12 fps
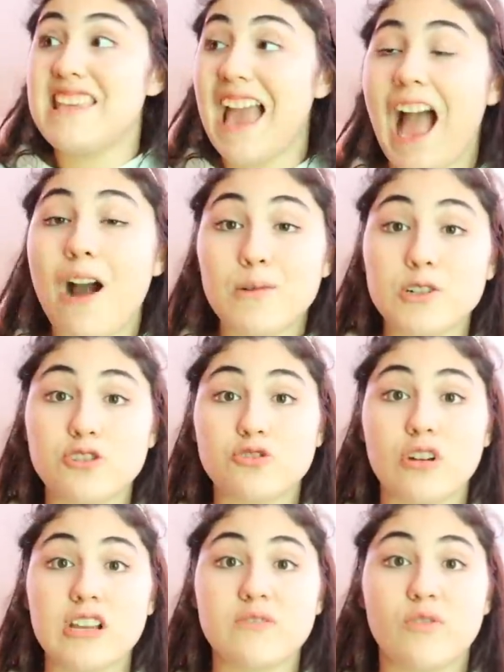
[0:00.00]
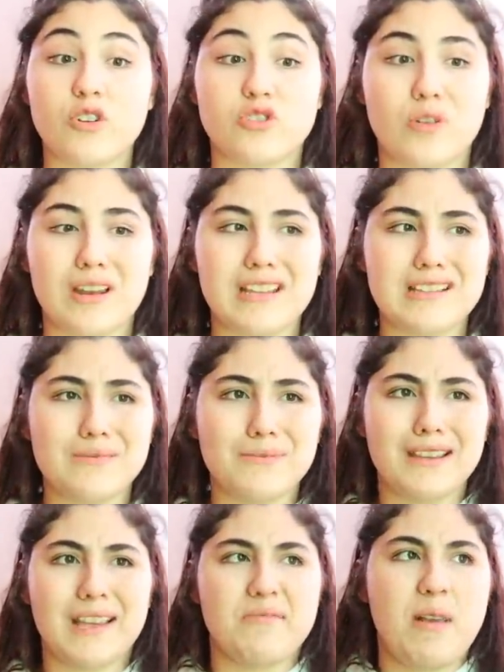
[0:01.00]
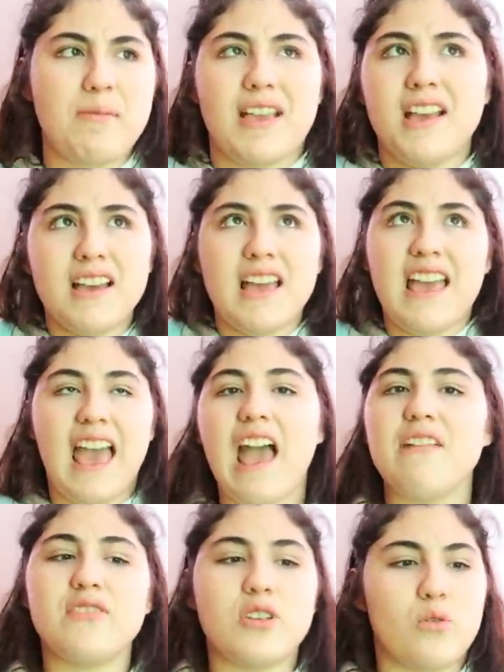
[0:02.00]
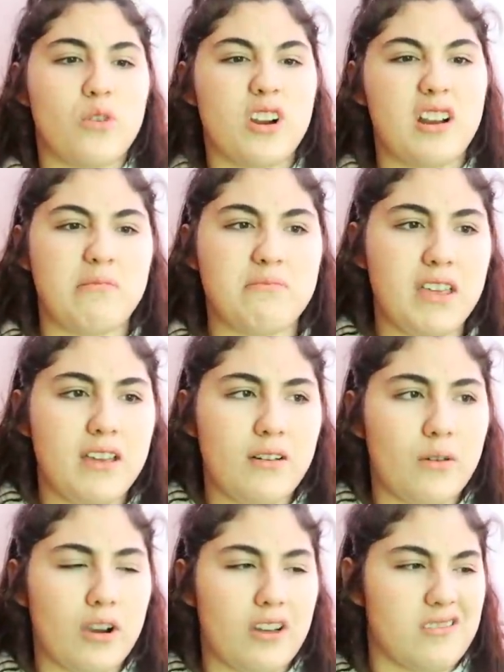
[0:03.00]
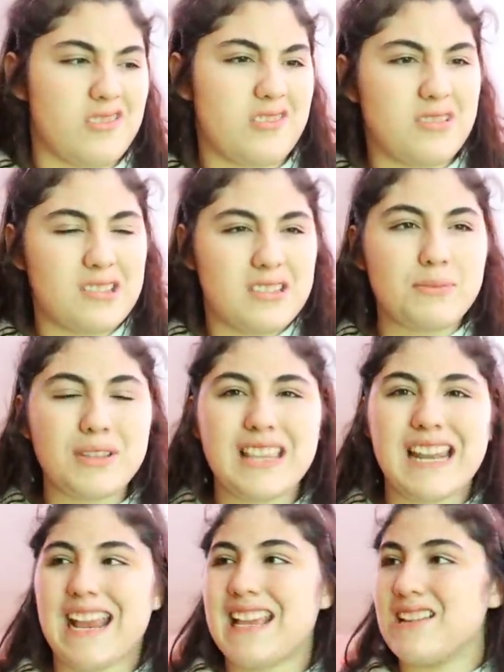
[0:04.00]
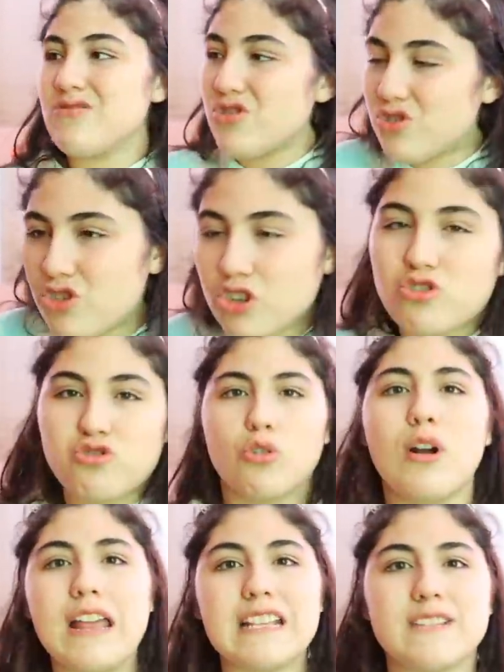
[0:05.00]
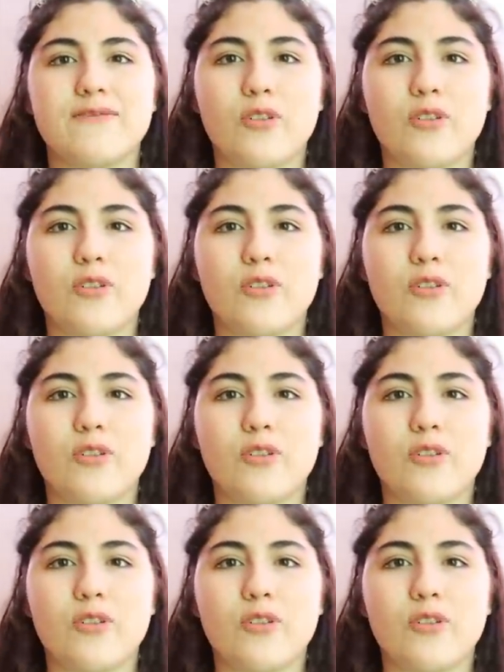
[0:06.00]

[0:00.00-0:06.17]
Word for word: Yeah, I want to destroy his fort. So I need something like maybe heavy or just something that I can just destroy his